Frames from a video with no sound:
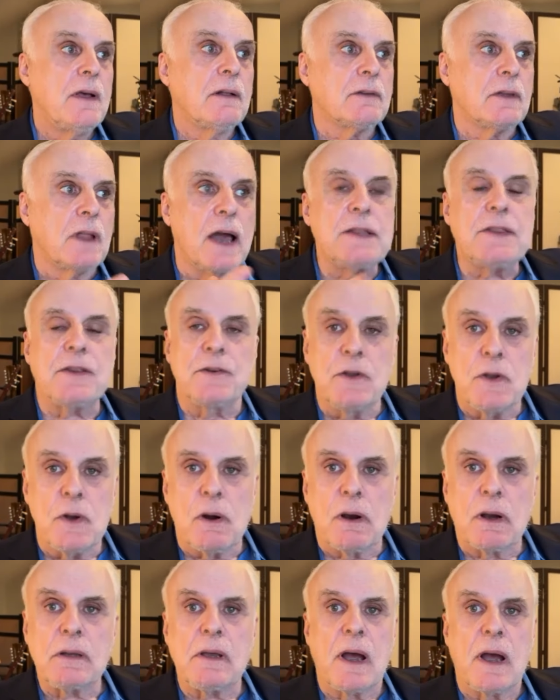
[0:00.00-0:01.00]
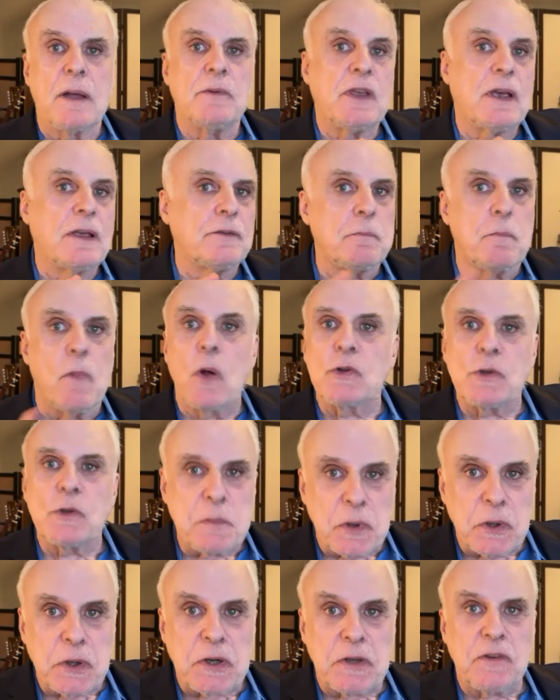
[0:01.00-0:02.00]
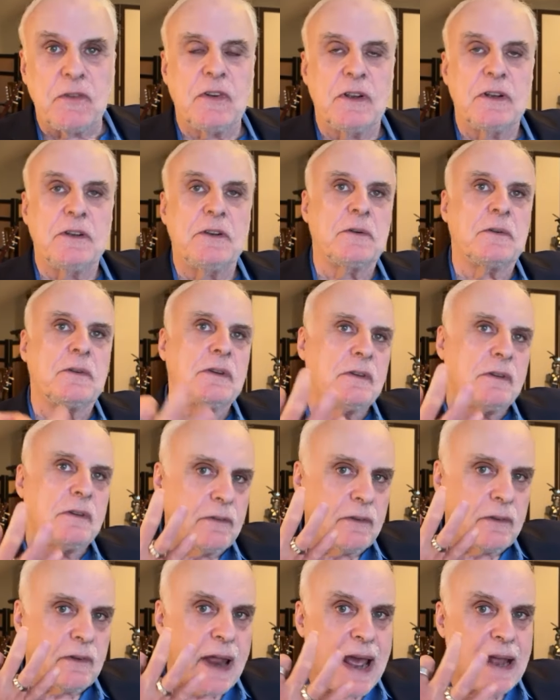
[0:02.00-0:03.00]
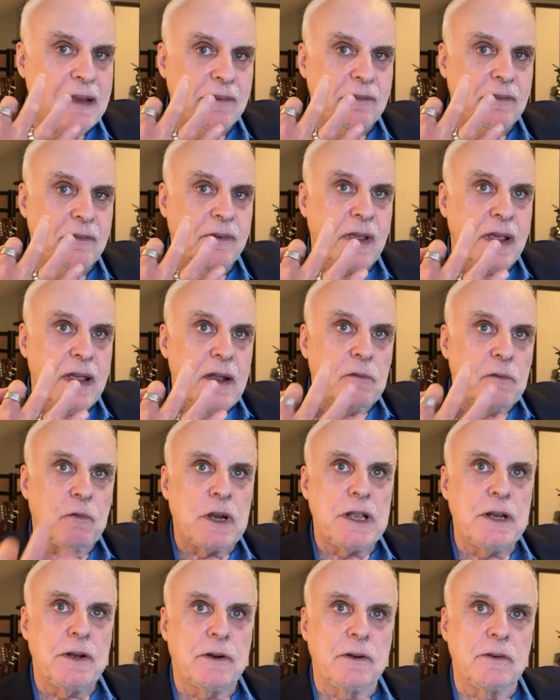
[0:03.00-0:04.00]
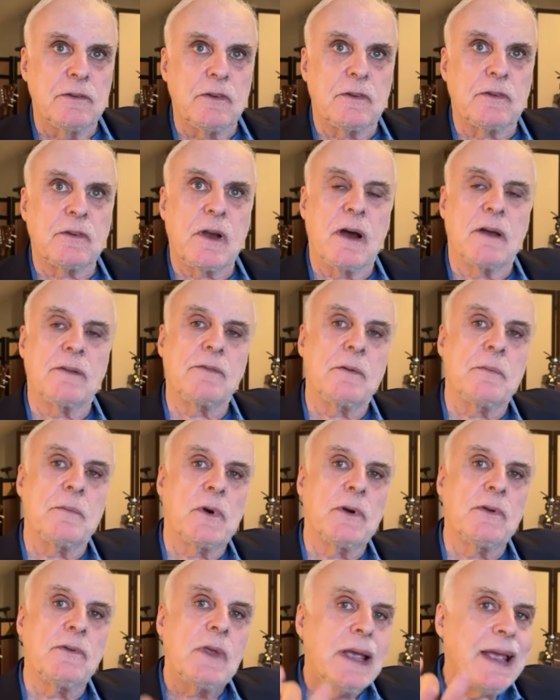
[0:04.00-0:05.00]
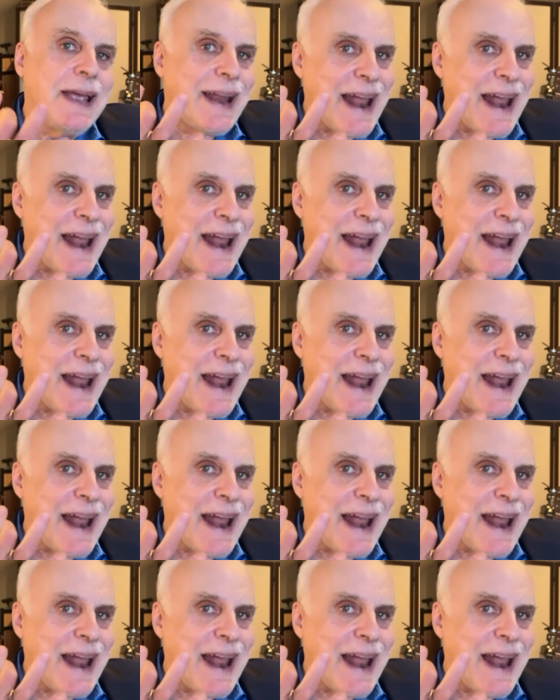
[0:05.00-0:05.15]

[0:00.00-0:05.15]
like the new york times has multiple constituencies it has its readers, its customers,